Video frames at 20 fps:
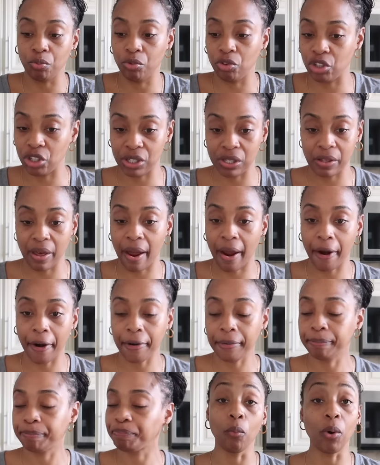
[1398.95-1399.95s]
just
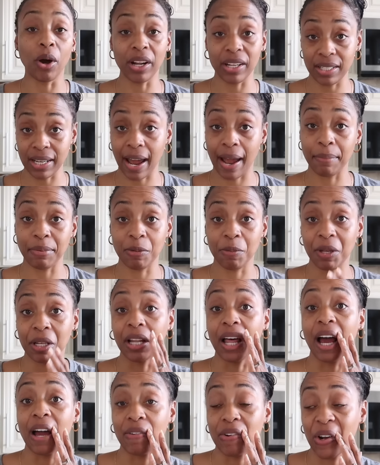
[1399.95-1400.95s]
there. What a time to be
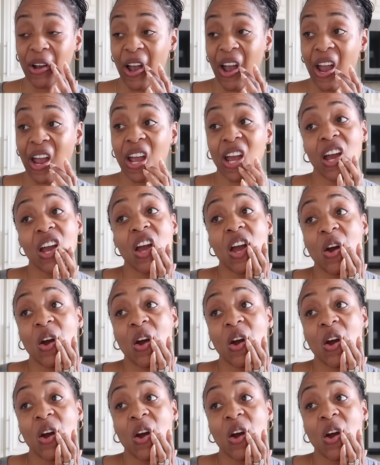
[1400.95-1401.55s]
alive, okay?